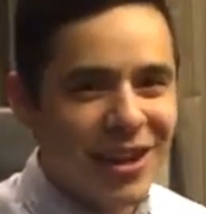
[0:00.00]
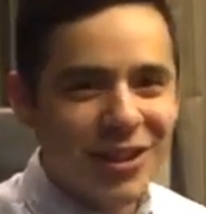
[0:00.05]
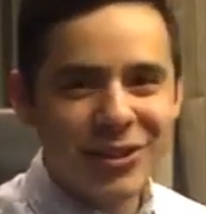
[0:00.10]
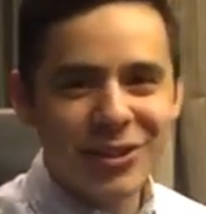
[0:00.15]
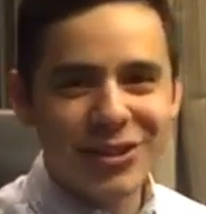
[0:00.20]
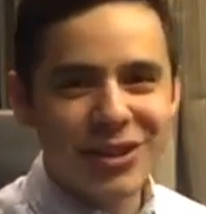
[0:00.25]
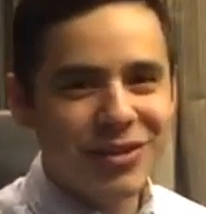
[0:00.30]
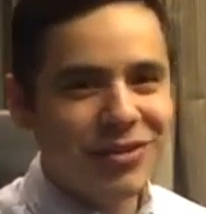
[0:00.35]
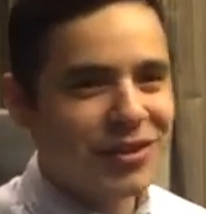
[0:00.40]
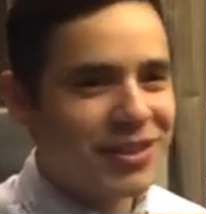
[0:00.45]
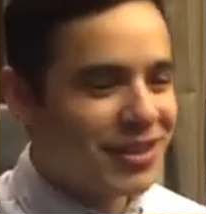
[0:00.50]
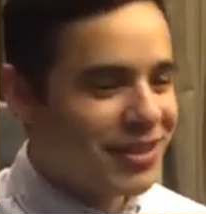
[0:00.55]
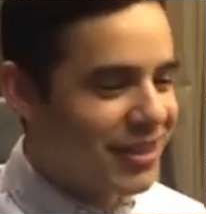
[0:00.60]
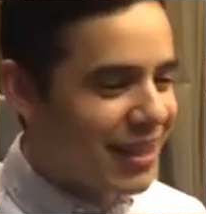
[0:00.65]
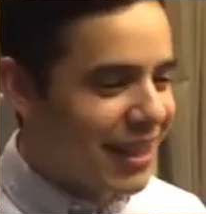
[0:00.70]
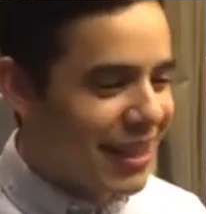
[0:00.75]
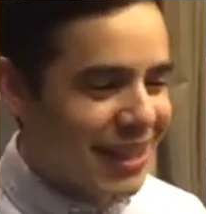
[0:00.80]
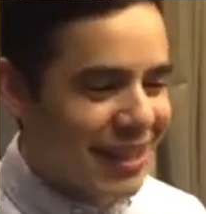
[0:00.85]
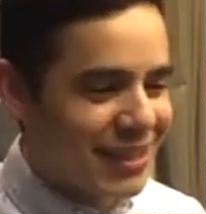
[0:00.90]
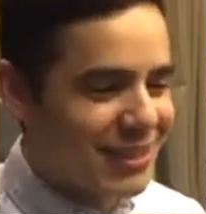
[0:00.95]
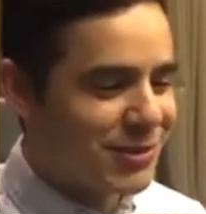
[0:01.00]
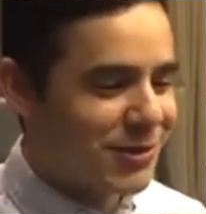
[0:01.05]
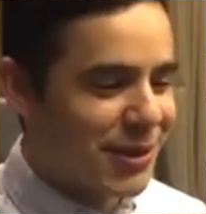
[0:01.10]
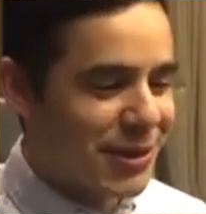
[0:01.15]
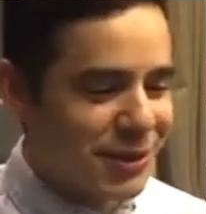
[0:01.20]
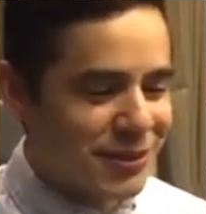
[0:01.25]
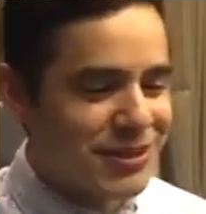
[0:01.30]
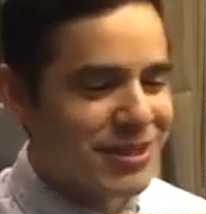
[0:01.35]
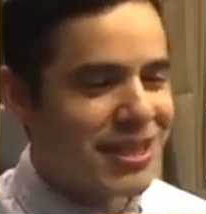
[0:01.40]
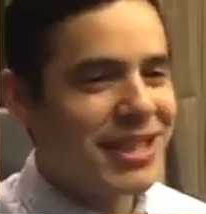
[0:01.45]
other different things,
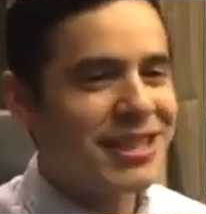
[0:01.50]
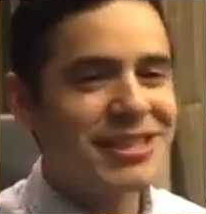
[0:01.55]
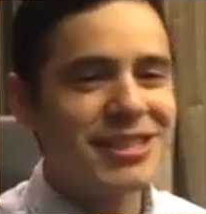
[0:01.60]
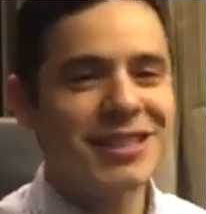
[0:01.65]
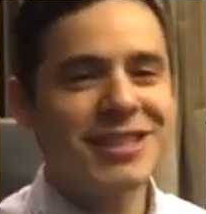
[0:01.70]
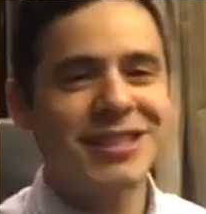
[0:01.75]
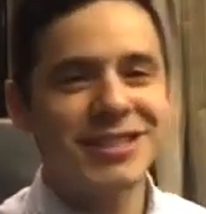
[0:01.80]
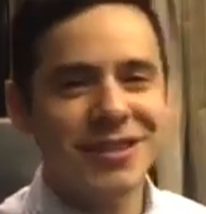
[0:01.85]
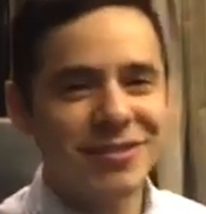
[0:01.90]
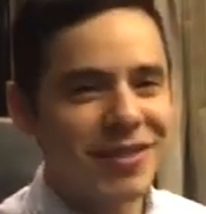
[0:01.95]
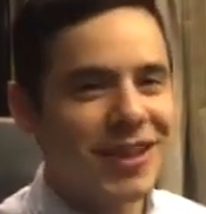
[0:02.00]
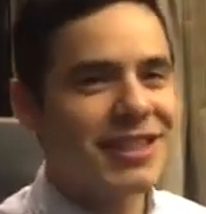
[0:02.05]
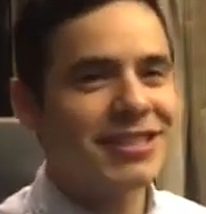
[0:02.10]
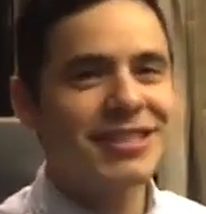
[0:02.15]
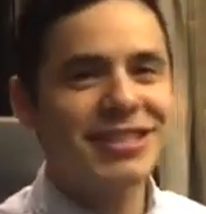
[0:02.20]
radio stations,